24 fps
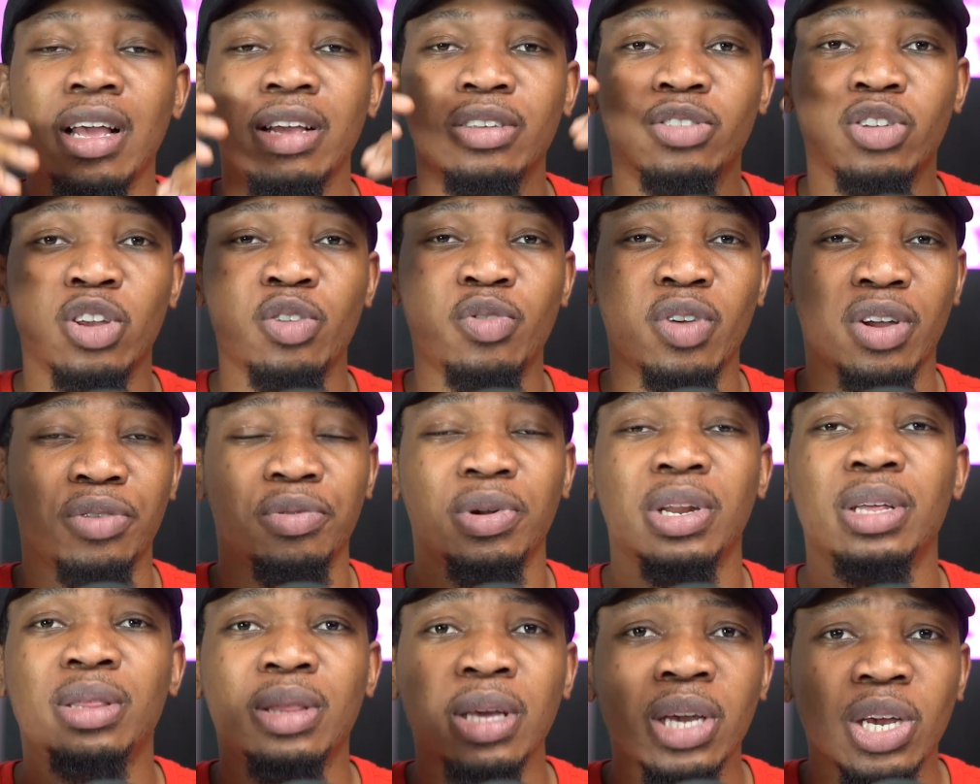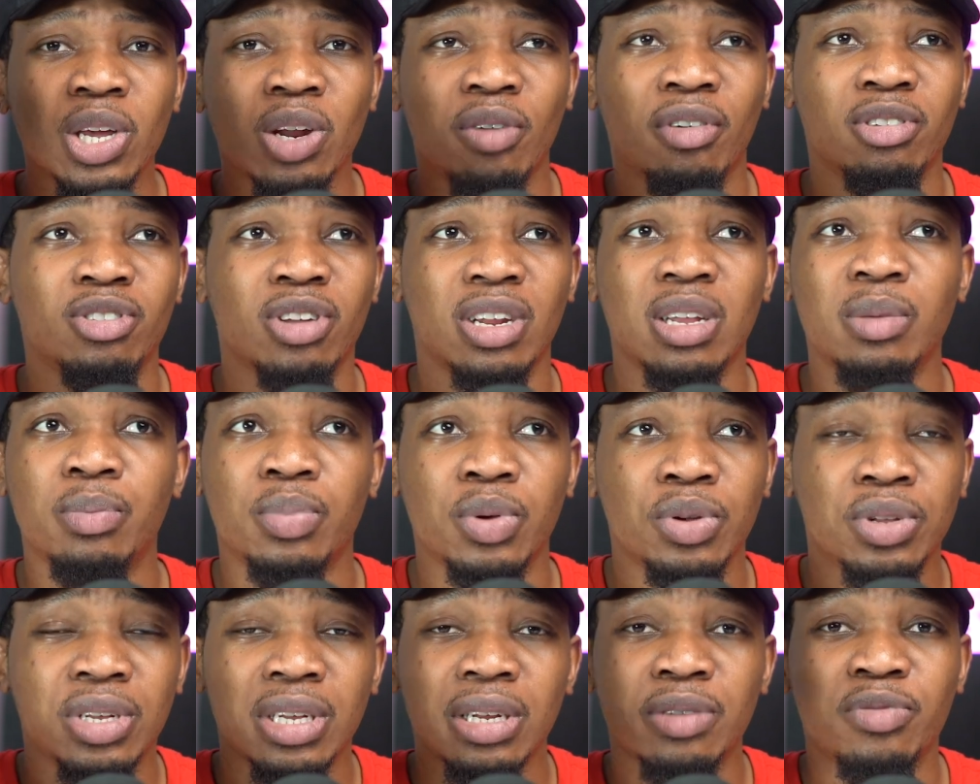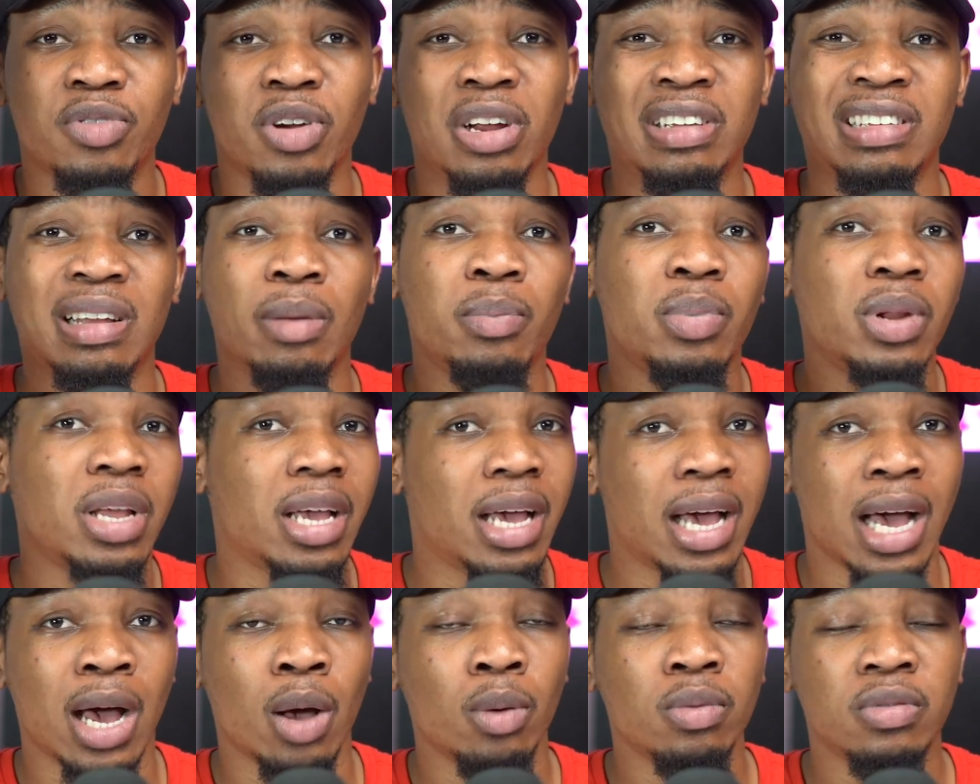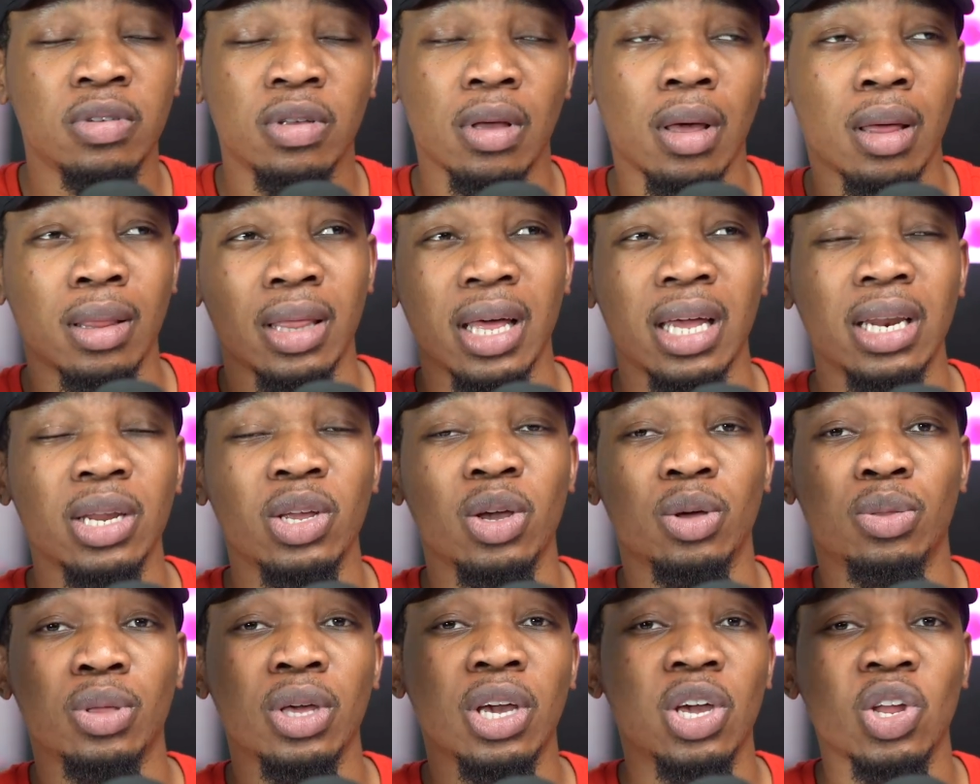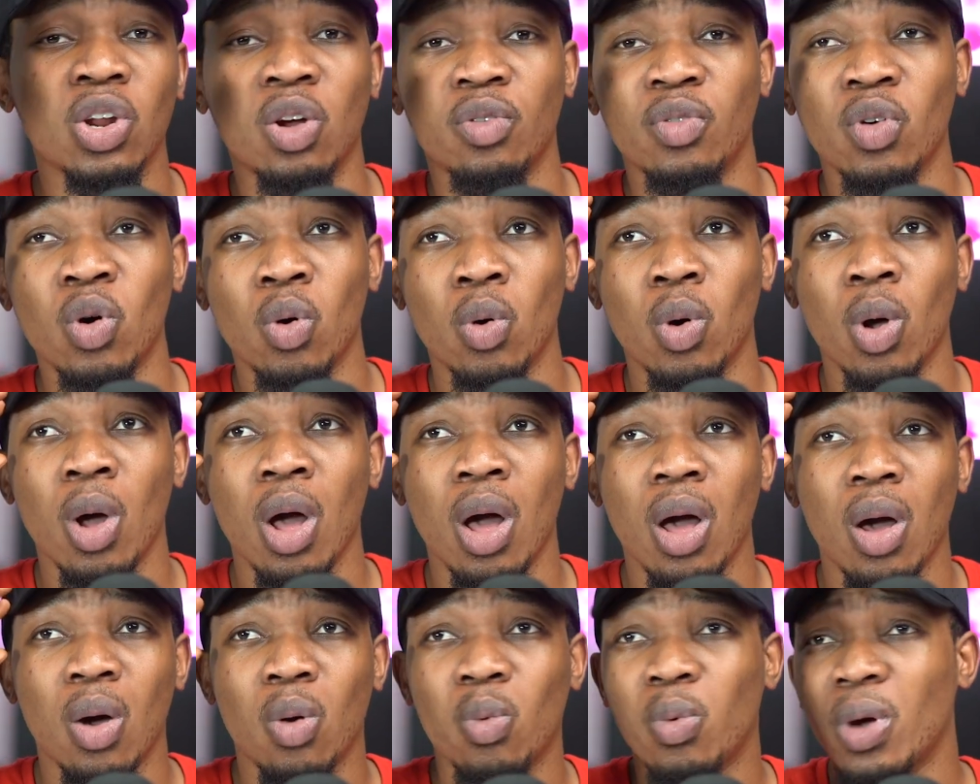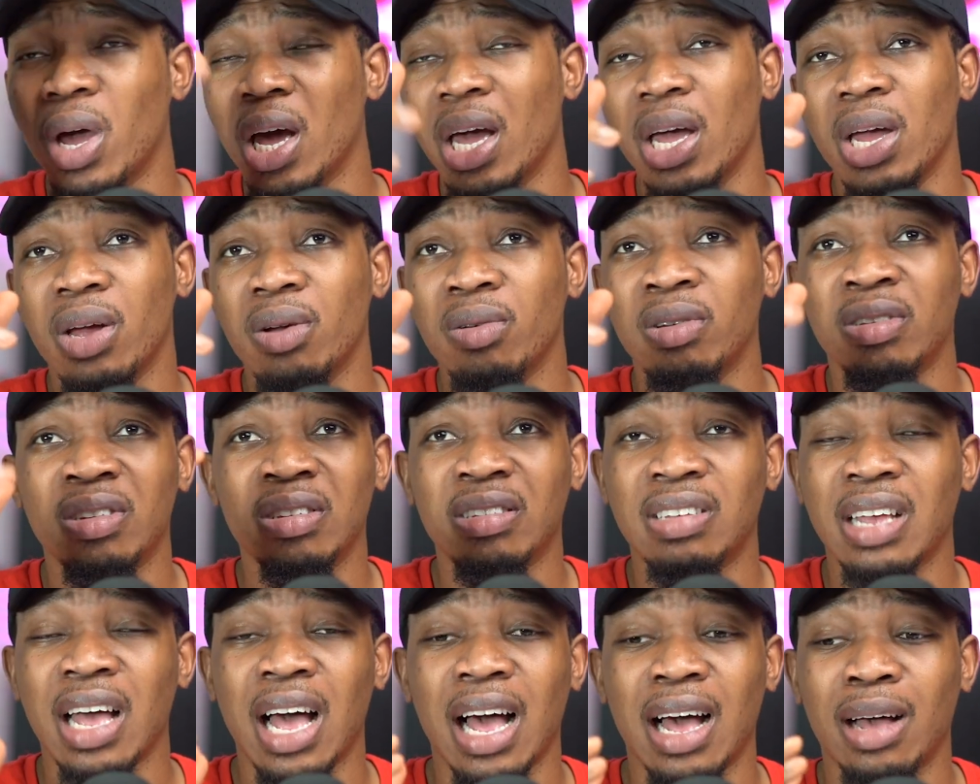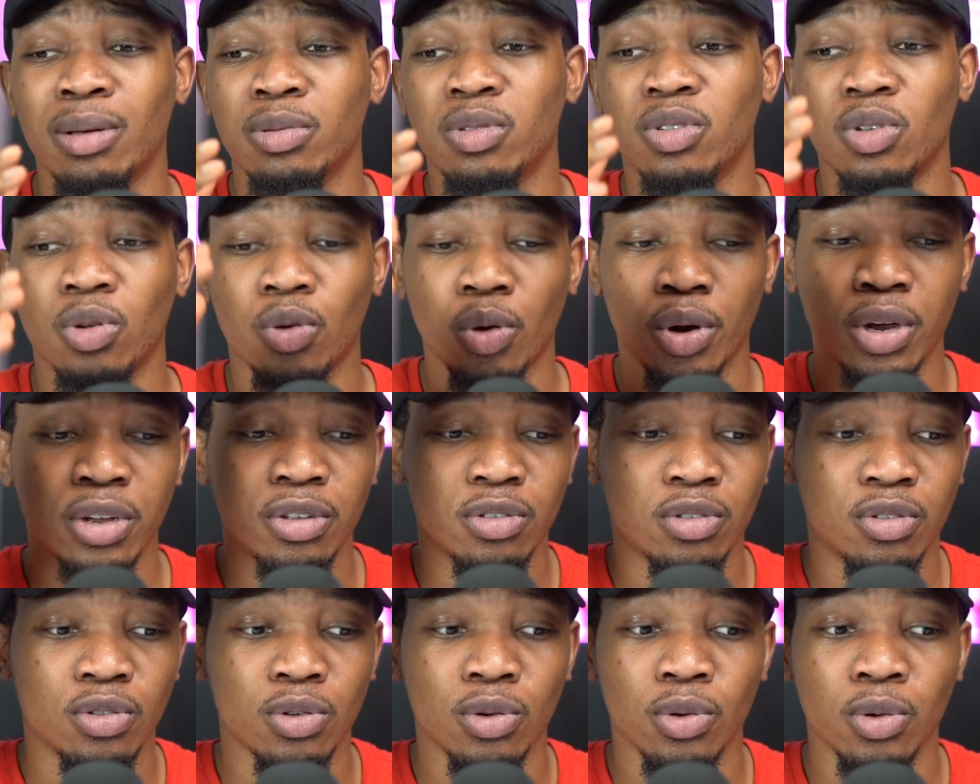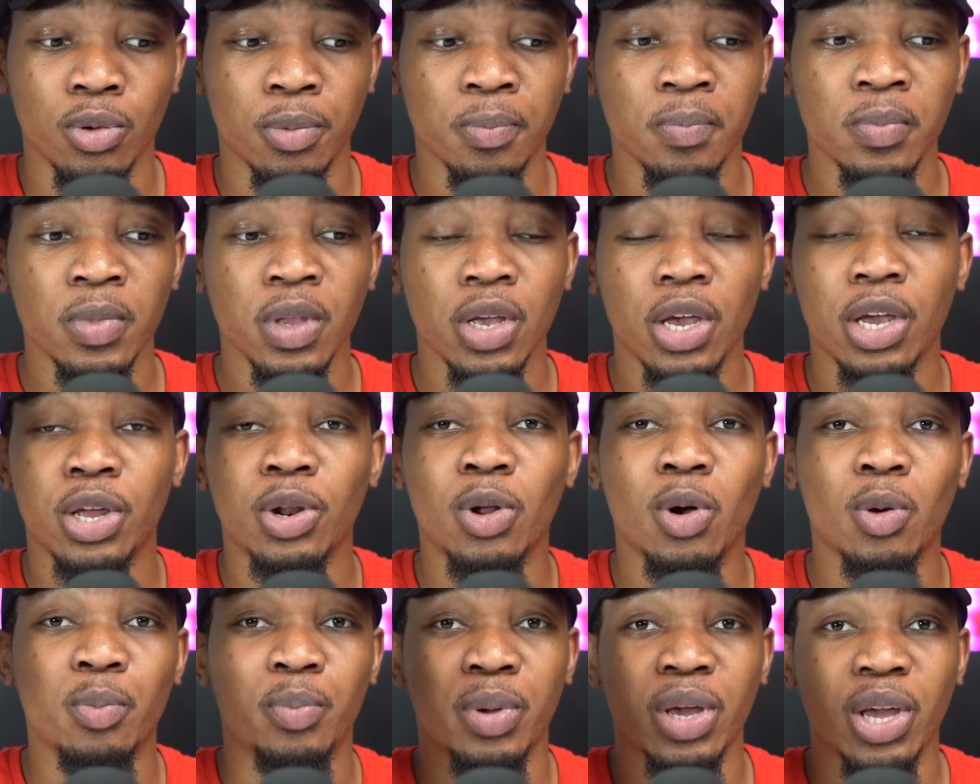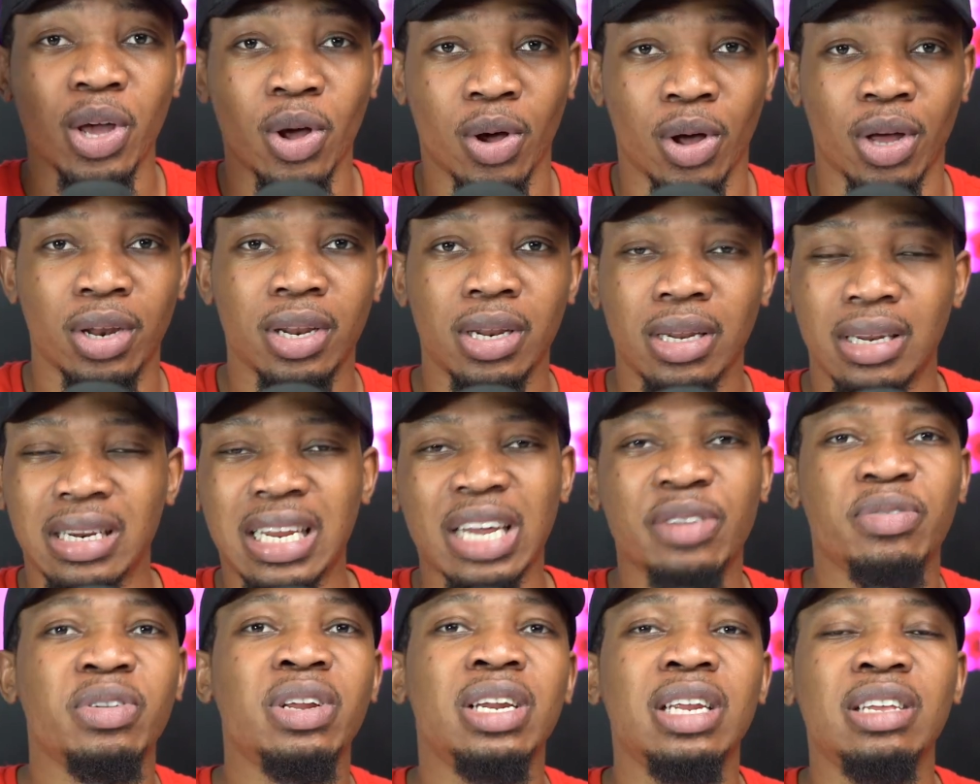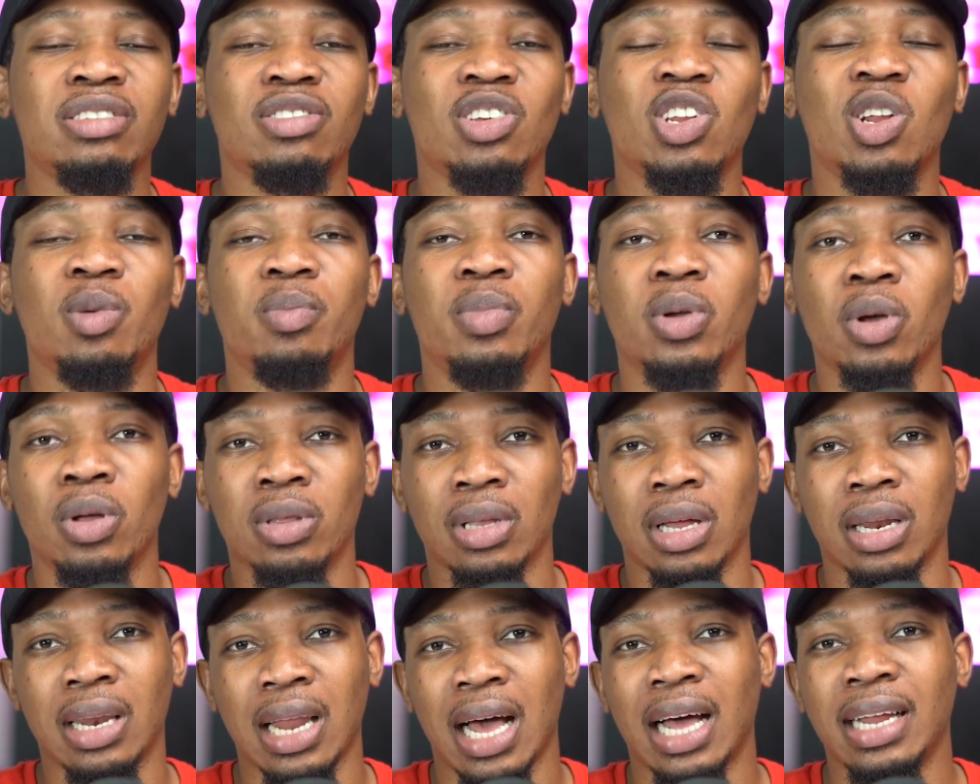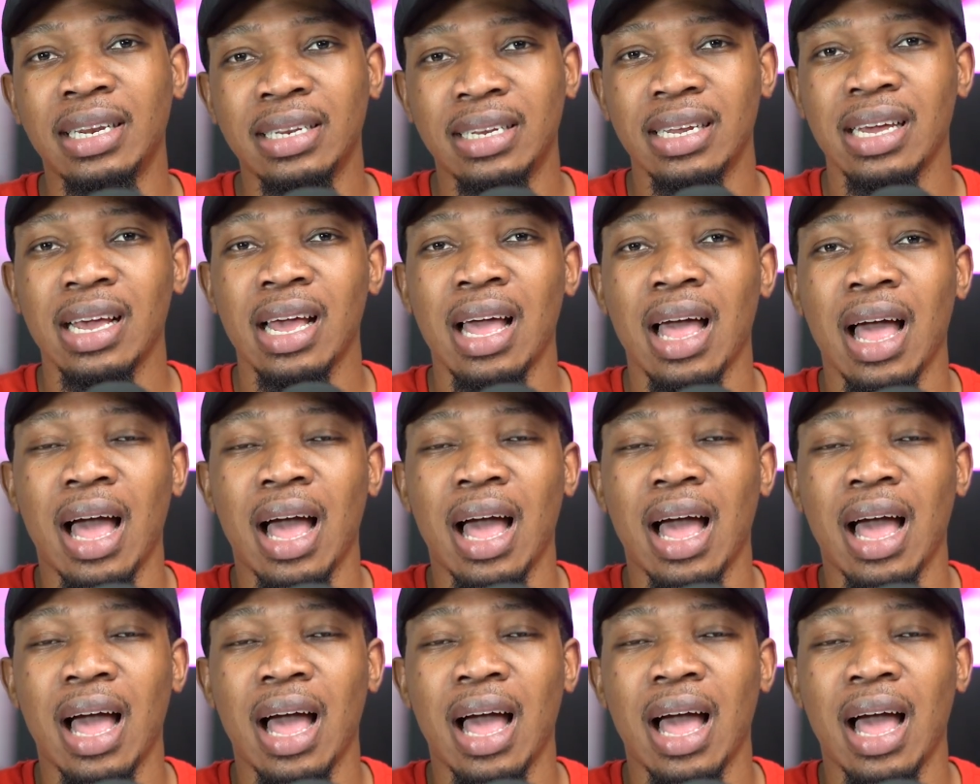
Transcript: So if you're really thinking of actually building, for example, a house, then you're thinking of, oh, where is this house going to, you know, be on? Definitely it's going to be on the land.